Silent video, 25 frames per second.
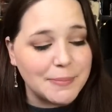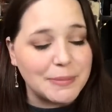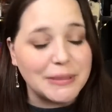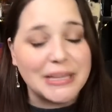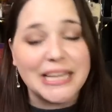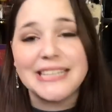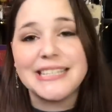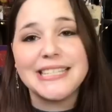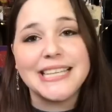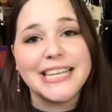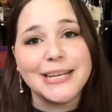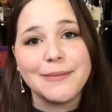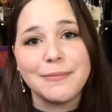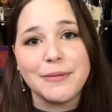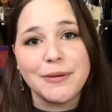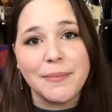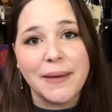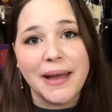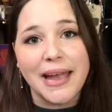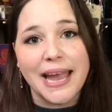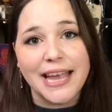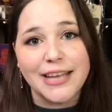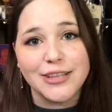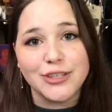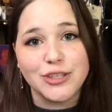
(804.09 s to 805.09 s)
but that's gonna be
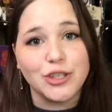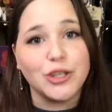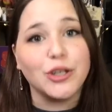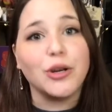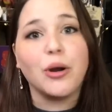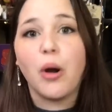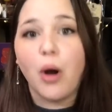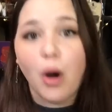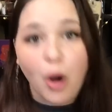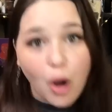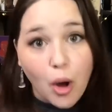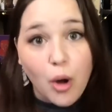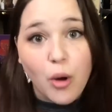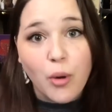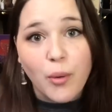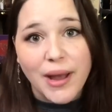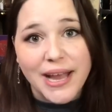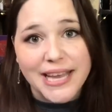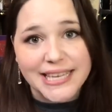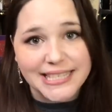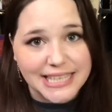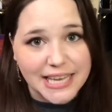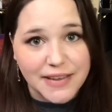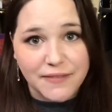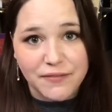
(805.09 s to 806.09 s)
my answer
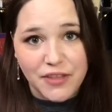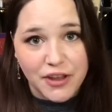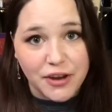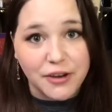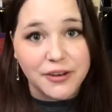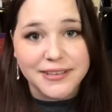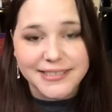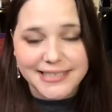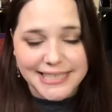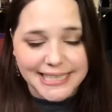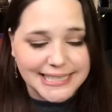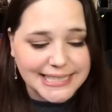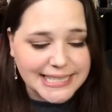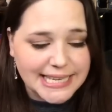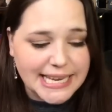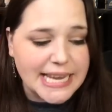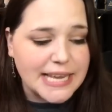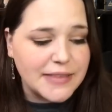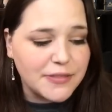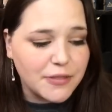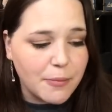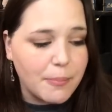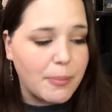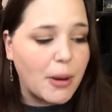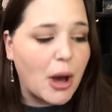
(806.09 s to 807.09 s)
always if there is a tea
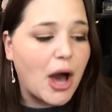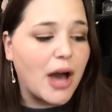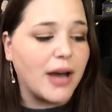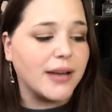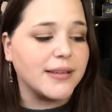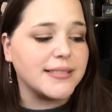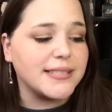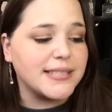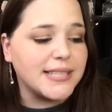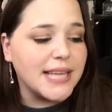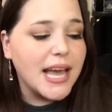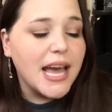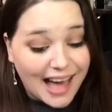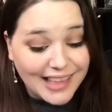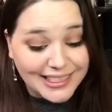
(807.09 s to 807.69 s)
in the box.